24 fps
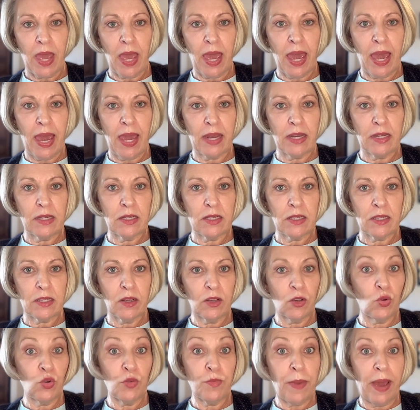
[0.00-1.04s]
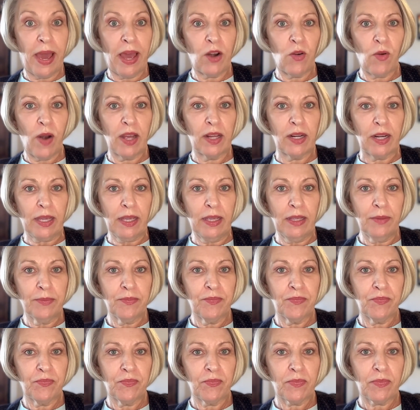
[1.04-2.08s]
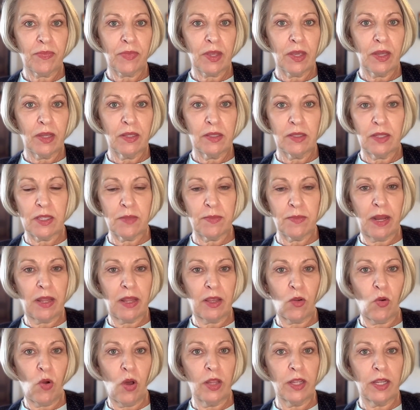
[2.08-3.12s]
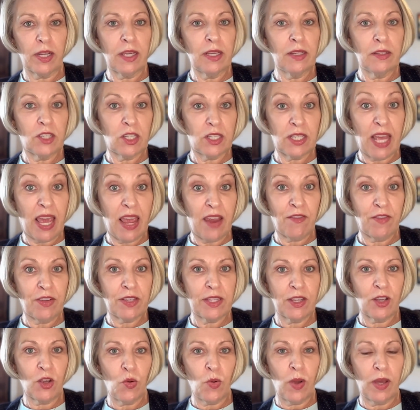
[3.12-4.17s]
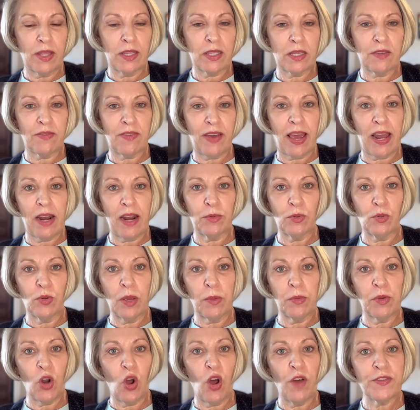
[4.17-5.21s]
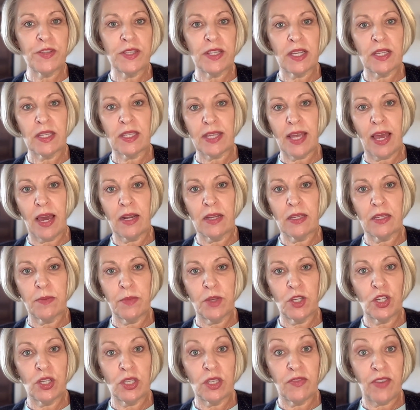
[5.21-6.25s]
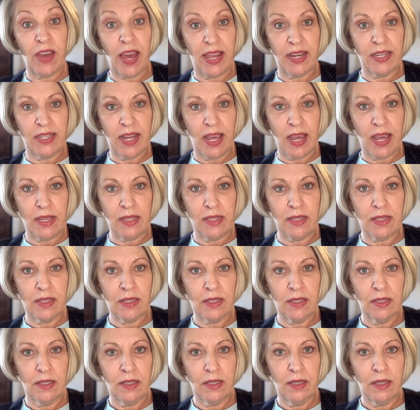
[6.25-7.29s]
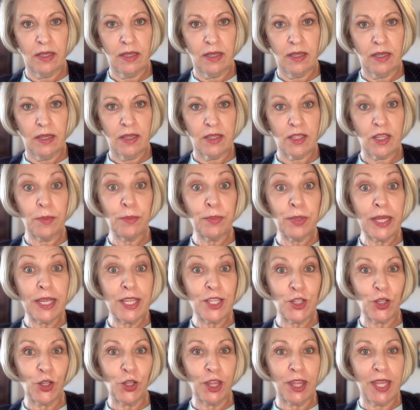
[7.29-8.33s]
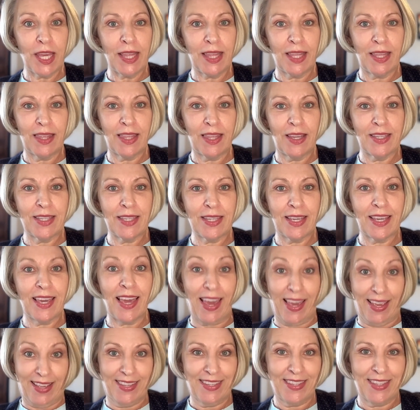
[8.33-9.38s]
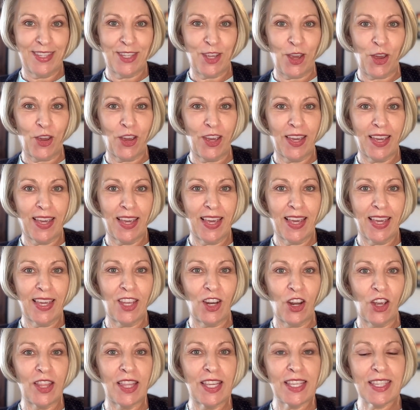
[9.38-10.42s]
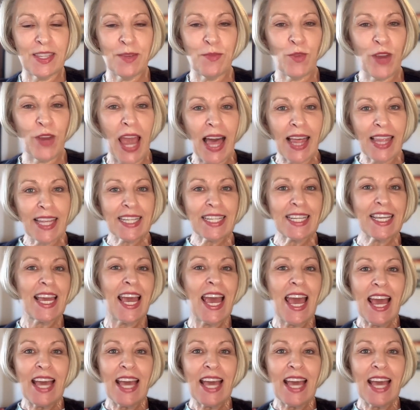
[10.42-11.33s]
and good, bad, or ugly, doesn't matter the quality, just every single one that's available, it would offset Saudi's emissions for 8 days. So please don't think that there's there's some reality.